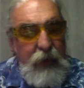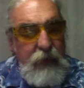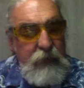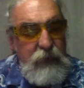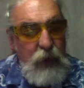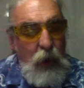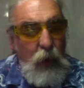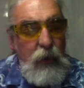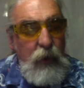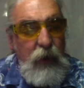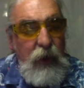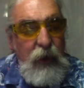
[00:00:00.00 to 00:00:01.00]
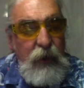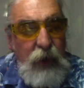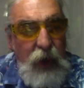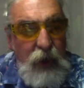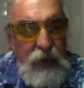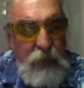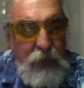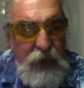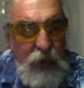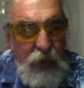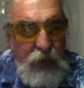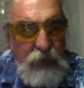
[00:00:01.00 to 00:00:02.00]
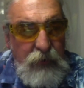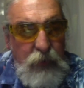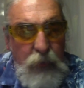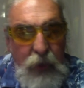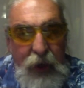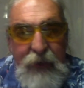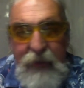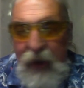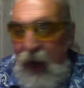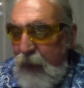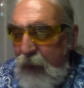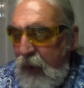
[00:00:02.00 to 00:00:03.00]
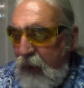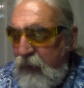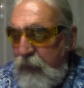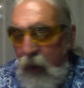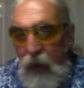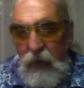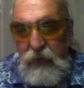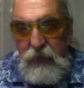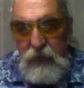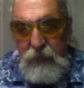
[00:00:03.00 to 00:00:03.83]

so you got the materials. We had the high bounce balls.